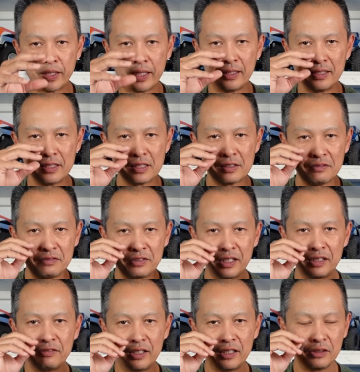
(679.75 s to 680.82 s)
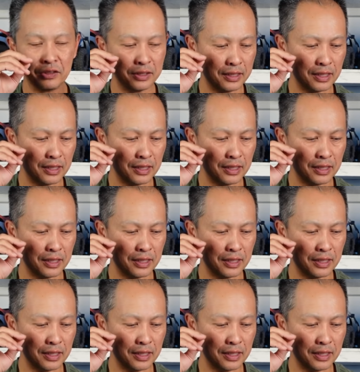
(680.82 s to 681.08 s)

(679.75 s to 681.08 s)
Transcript: And this is a very, very good